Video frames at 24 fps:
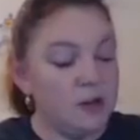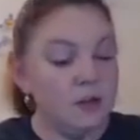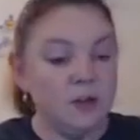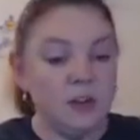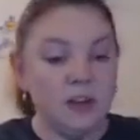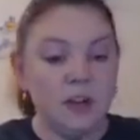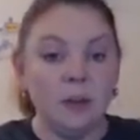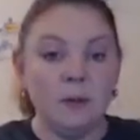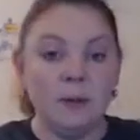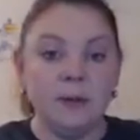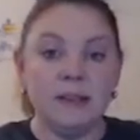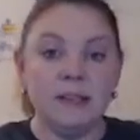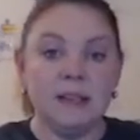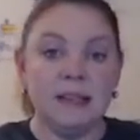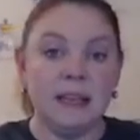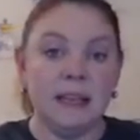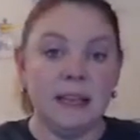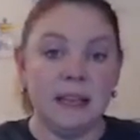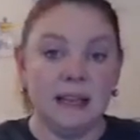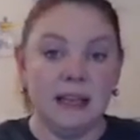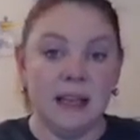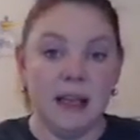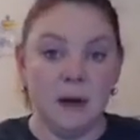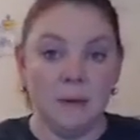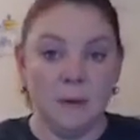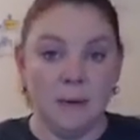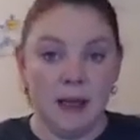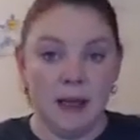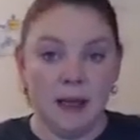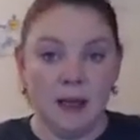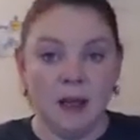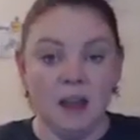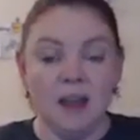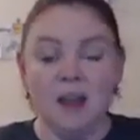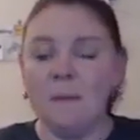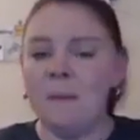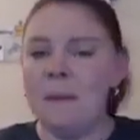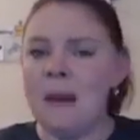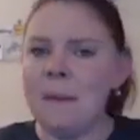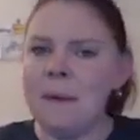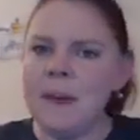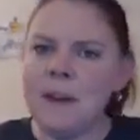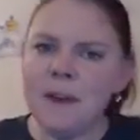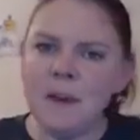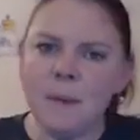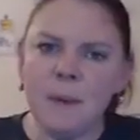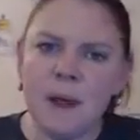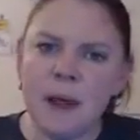show and seek that way. Maybe
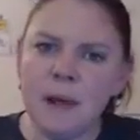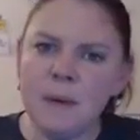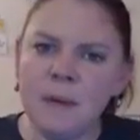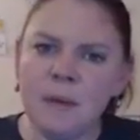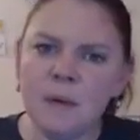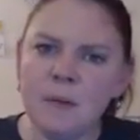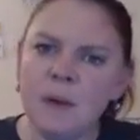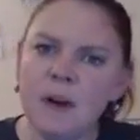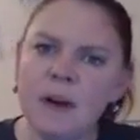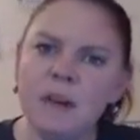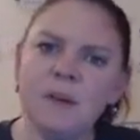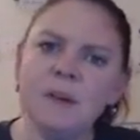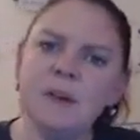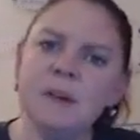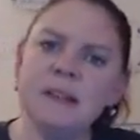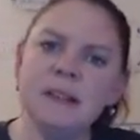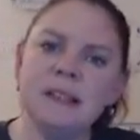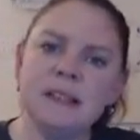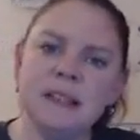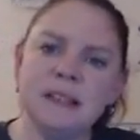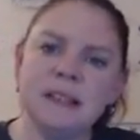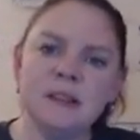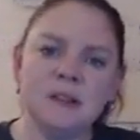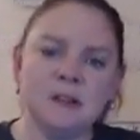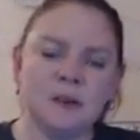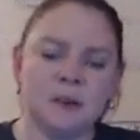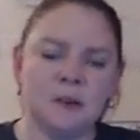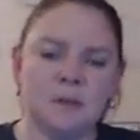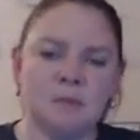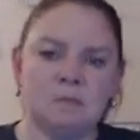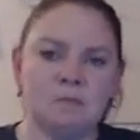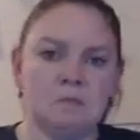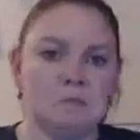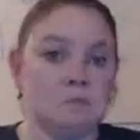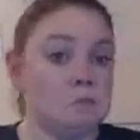you could play with a brother and sister.